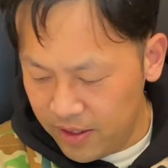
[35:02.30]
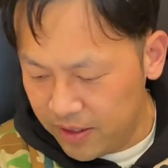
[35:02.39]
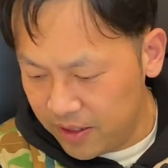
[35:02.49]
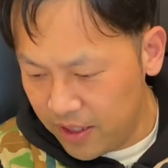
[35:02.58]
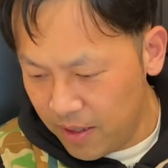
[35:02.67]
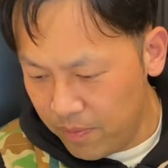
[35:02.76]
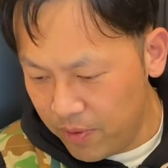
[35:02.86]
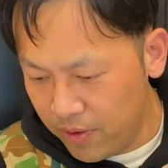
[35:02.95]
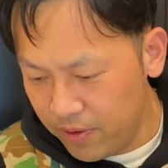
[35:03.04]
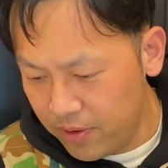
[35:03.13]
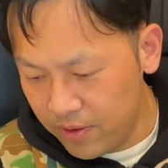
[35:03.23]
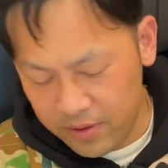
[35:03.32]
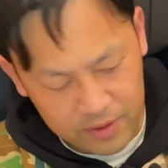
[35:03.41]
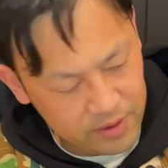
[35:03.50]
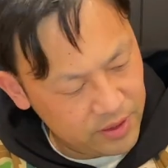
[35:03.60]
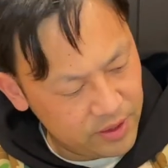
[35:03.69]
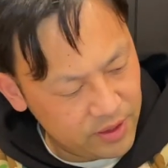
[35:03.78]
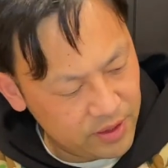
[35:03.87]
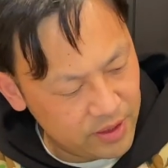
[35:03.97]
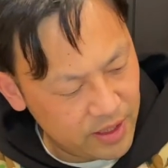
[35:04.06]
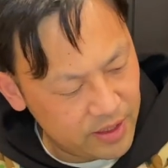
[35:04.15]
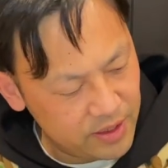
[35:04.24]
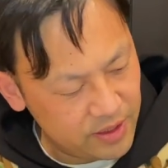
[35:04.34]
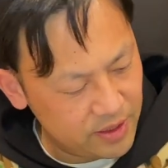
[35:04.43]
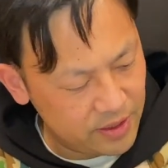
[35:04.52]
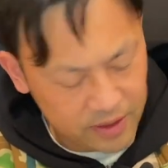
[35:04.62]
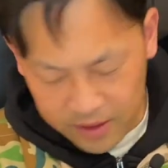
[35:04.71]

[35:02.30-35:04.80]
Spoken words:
escape pod. So it's like this.